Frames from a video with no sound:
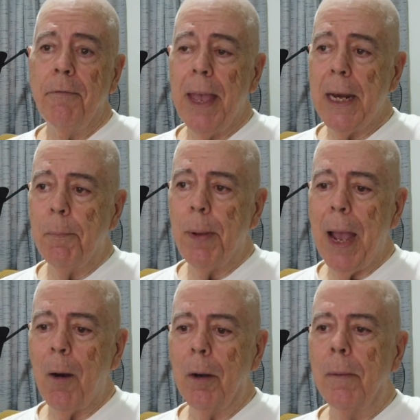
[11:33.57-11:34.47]
phantom
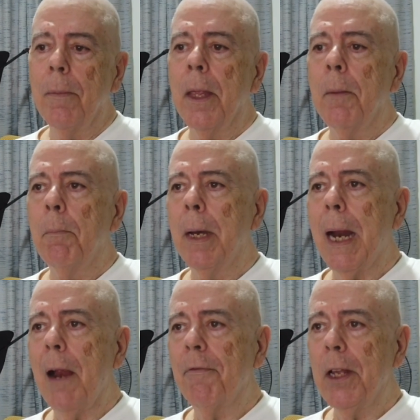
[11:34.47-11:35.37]
power, but
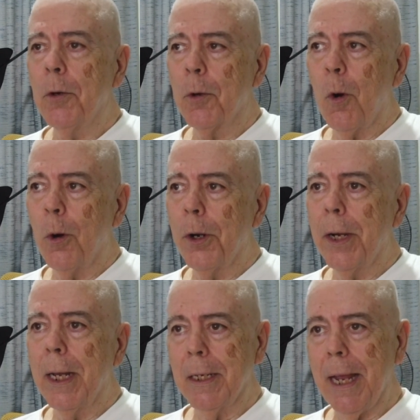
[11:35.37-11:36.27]
our field recorder
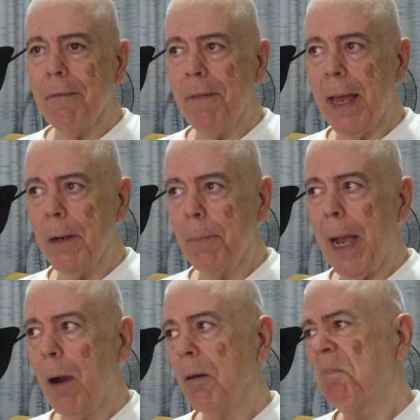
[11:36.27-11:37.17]
does have phantom
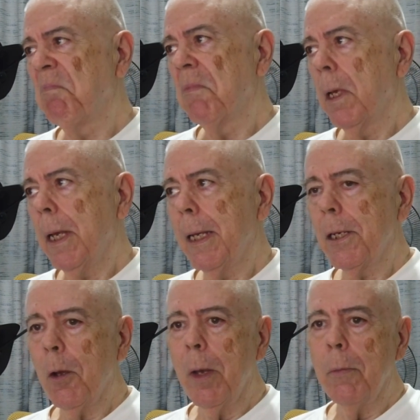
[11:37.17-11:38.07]
power. And
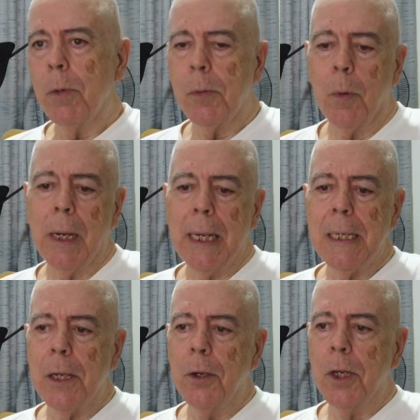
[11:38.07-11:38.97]
so it was real
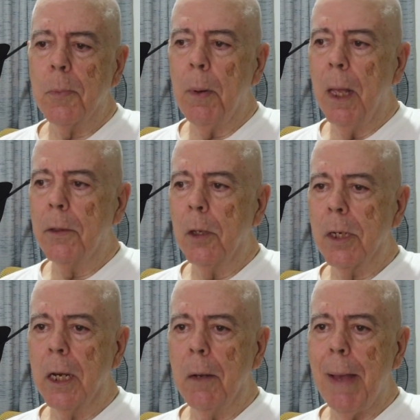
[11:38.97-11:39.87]
easy. You just plug
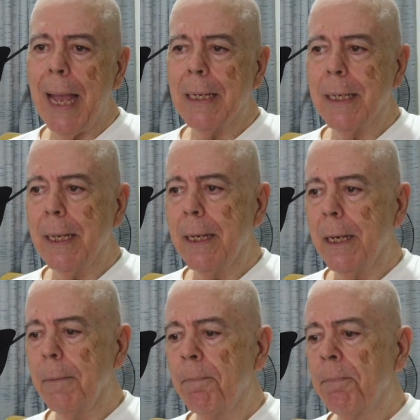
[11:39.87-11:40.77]
those little mics
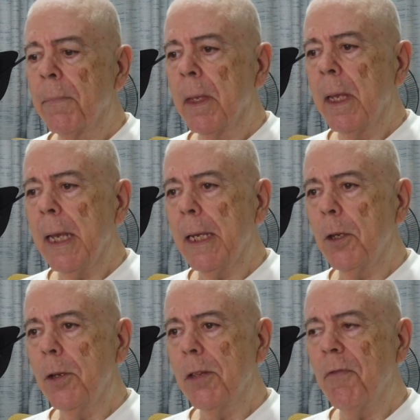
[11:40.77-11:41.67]
in and
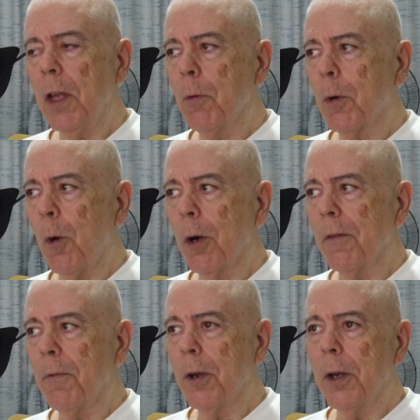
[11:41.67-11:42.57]
use the field
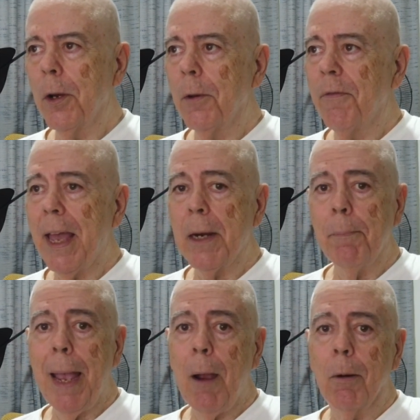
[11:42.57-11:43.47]
recorder for your phantom
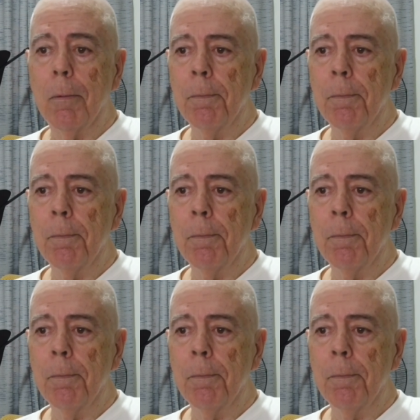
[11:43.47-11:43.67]
power.